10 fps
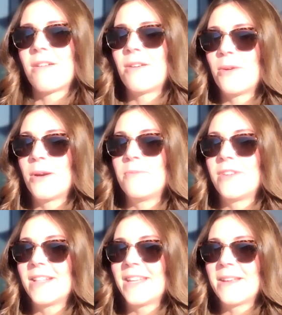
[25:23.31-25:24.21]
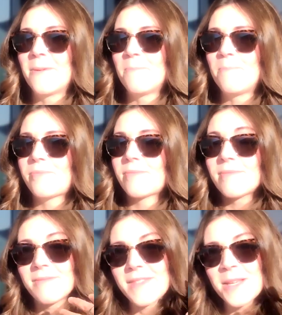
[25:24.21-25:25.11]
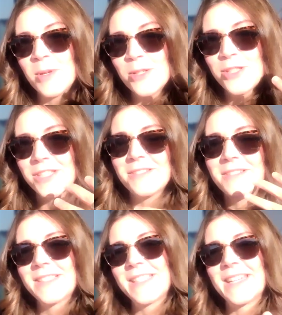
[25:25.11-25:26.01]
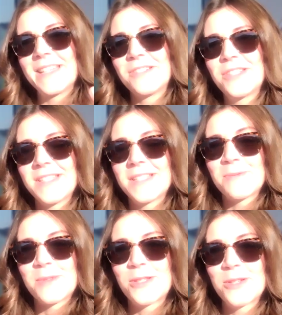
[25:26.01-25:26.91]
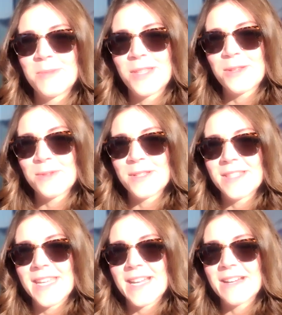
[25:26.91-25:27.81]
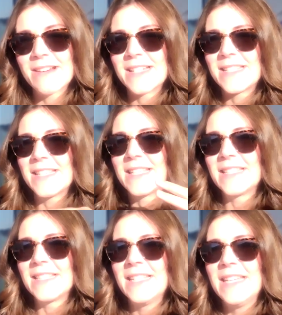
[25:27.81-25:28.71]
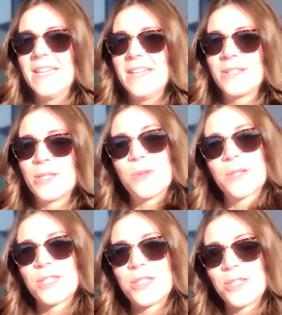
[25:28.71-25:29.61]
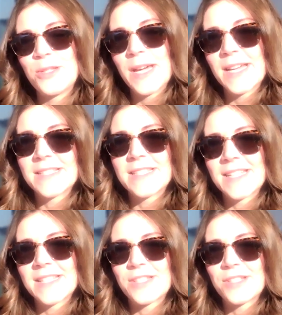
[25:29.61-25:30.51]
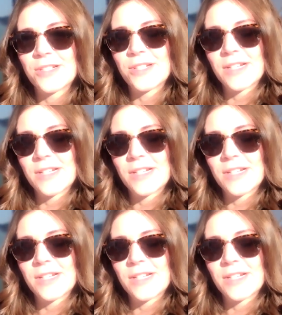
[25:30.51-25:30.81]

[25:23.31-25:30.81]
Oh, I'm feeling emotional at the energy that was coming through there, as in you are the new ancestor